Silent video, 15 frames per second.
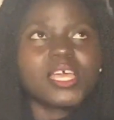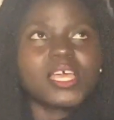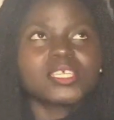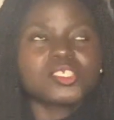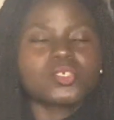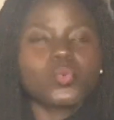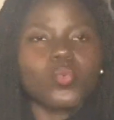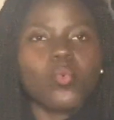and
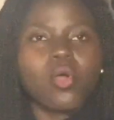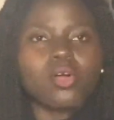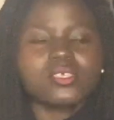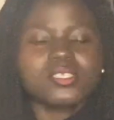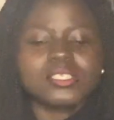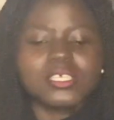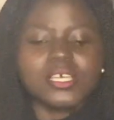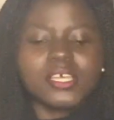she
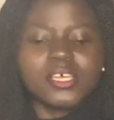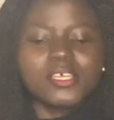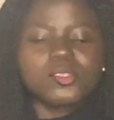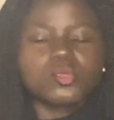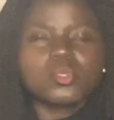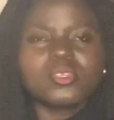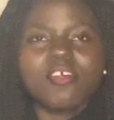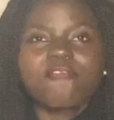walks
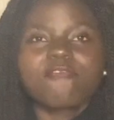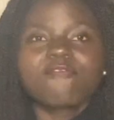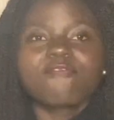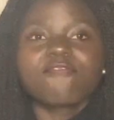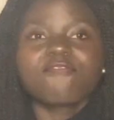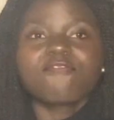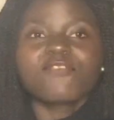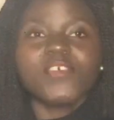to the
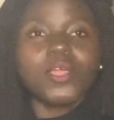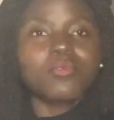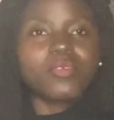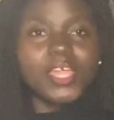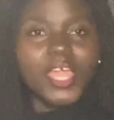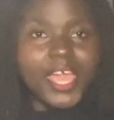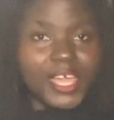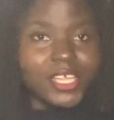
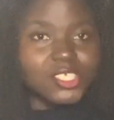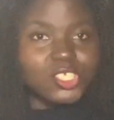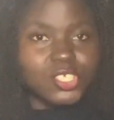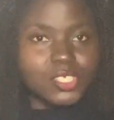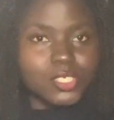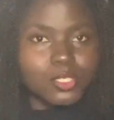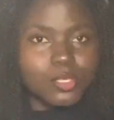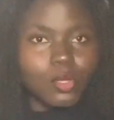very edge
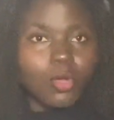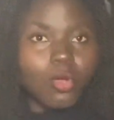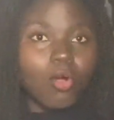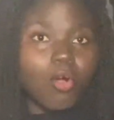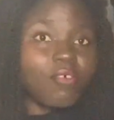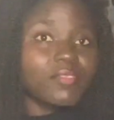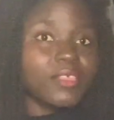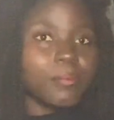
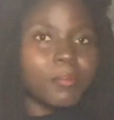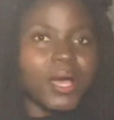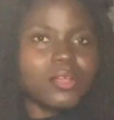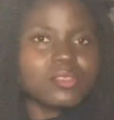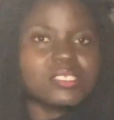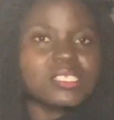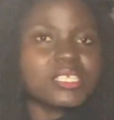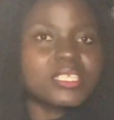of the
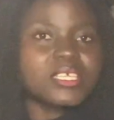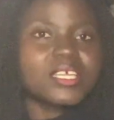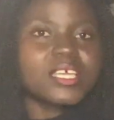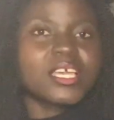mountain,